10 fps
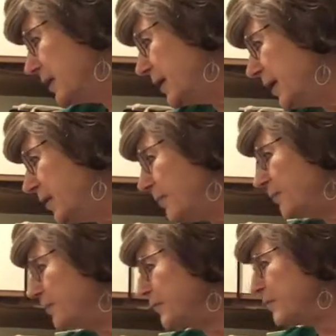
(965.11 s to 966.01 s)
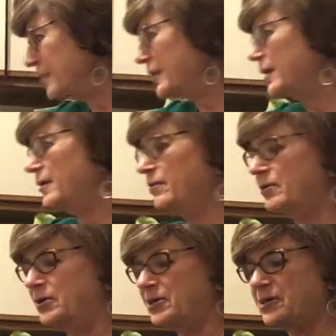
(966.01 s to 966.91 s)
Now,
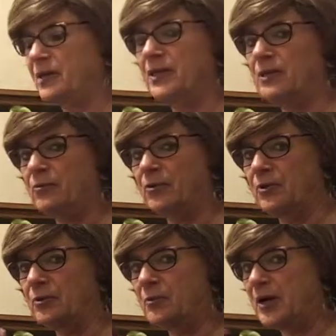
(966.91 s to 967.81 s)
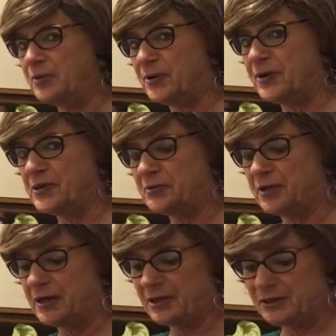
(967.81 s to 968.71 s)
this within my price
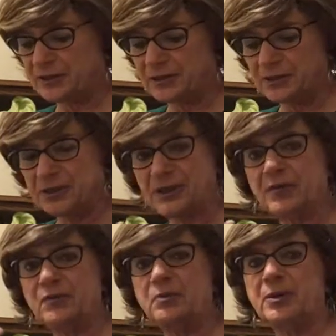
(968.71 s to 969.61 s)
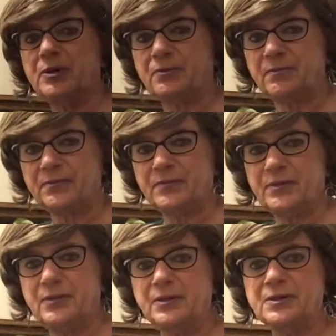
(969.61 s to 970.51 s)
range is kind of the pinnacle.
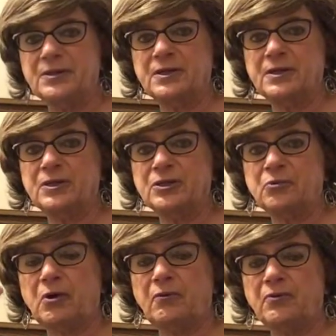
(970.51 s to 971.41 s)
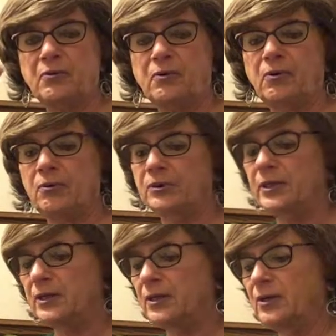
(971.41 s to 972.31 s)
This is 12-year-old
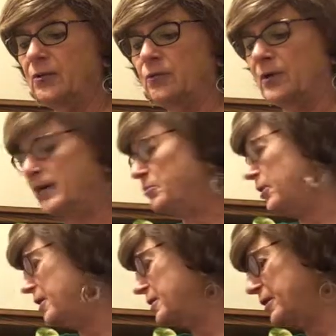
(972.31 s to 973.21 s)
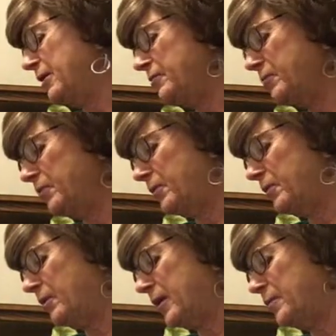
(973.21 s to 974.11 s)
Redbreast. Now, I've heard a
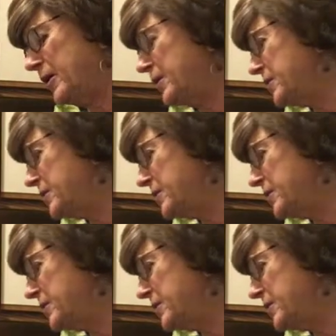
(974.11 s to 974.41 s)
lot about it.